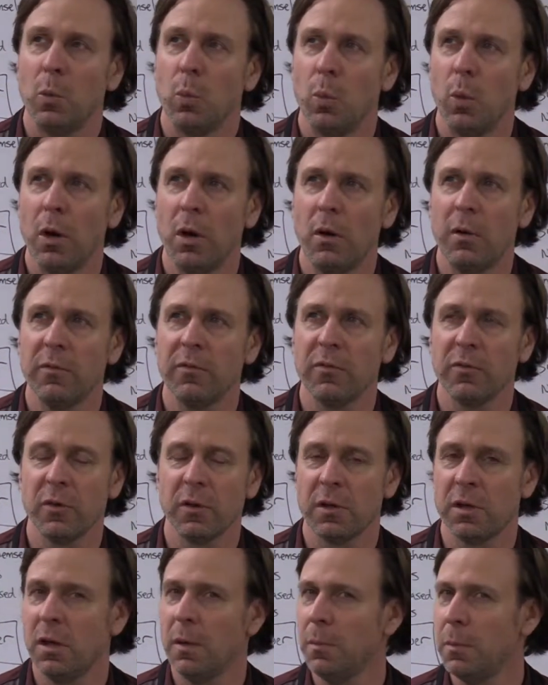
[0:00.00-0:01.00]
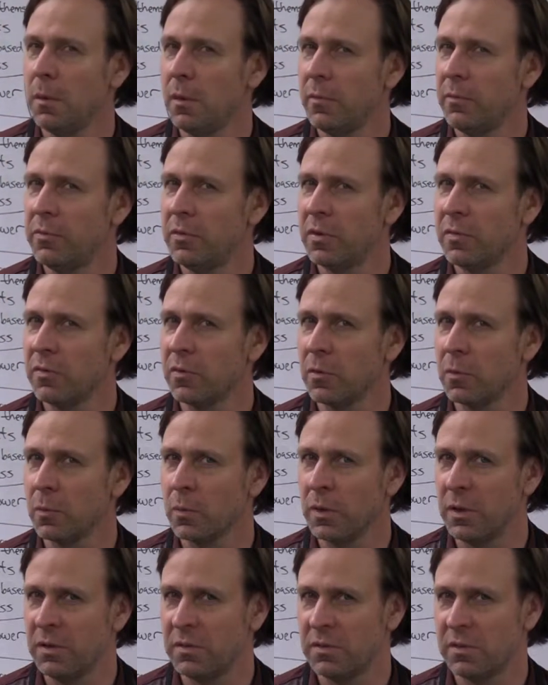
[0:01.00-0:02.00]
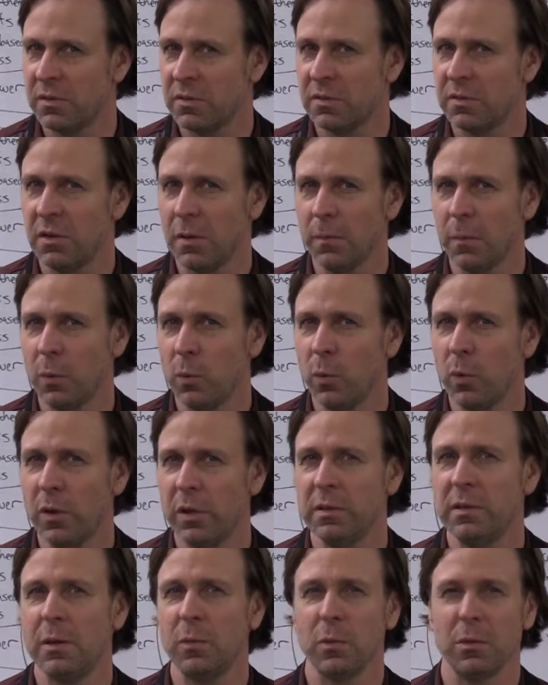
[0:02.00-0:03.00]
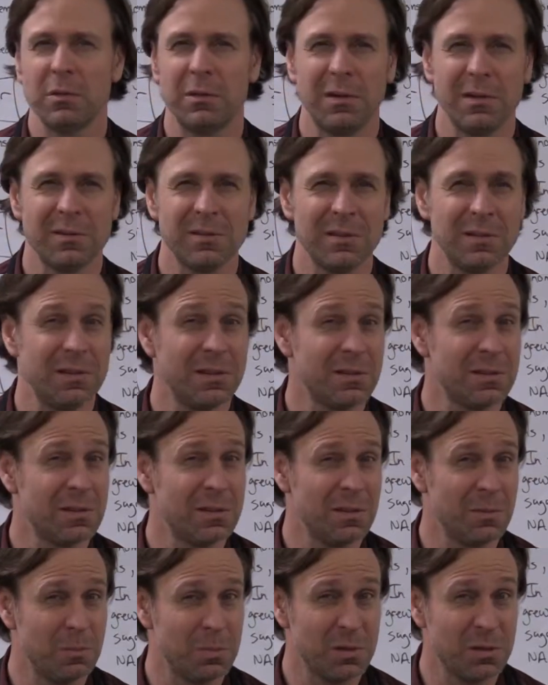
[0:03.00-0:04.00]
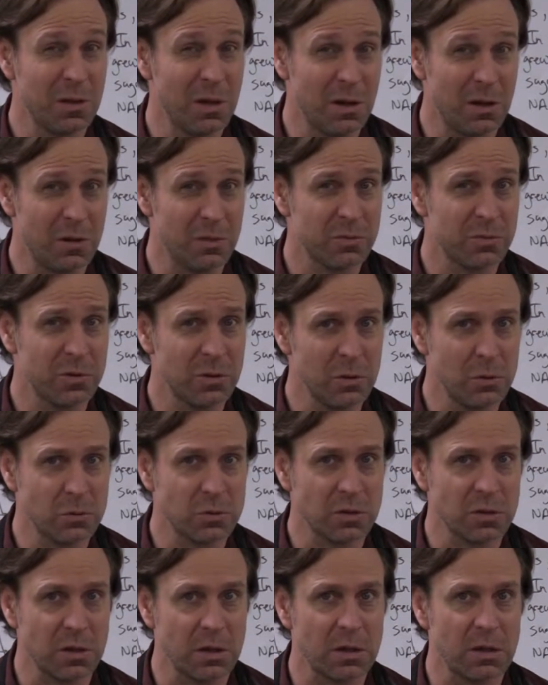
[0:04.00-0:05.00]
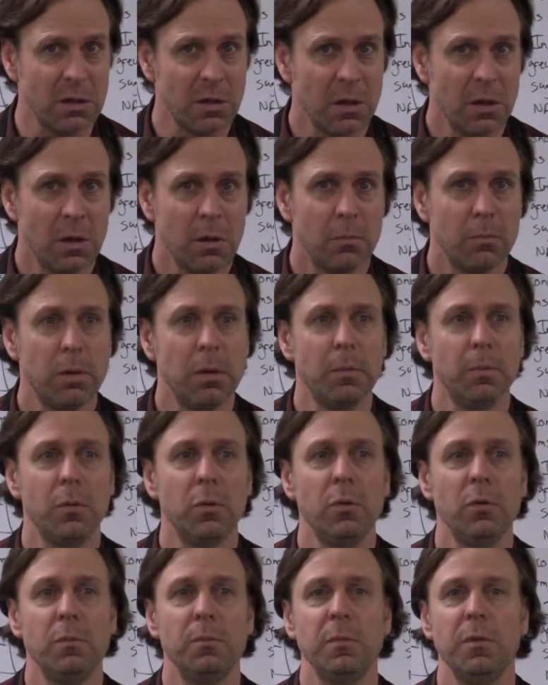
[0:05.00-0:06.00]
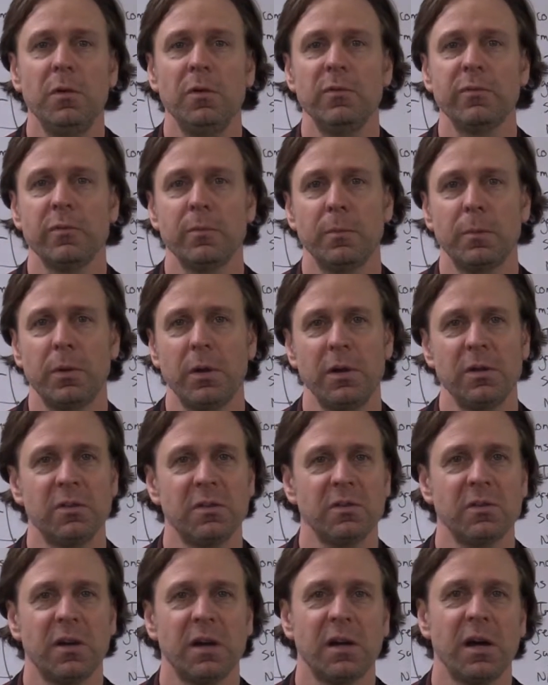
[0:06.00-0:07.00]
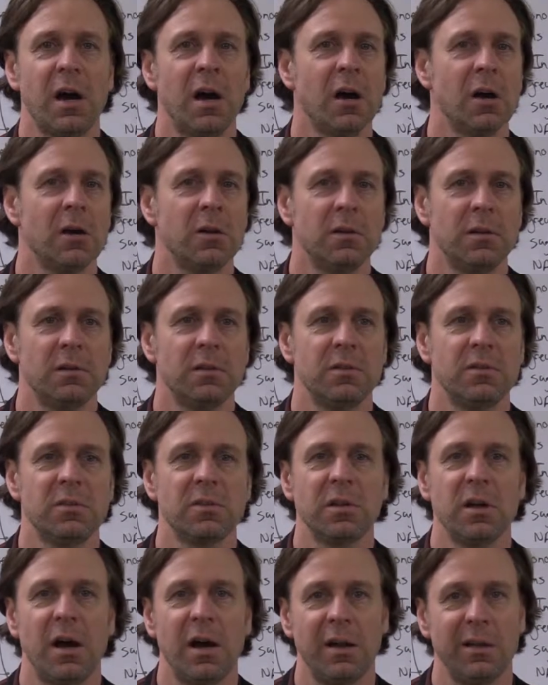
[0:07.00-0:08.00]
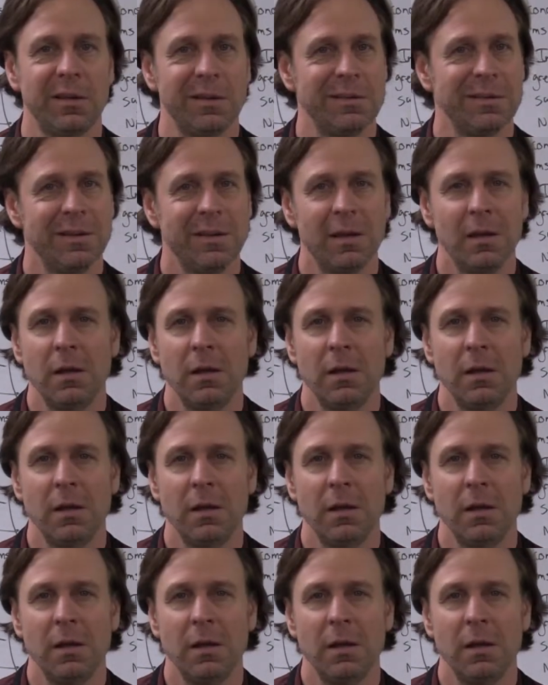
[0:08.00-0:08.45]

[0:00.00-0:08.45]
Well, for a couple of different reasons. Number one, they were dissidents themselves, usually. People who moved from places like Ireland and Scotland.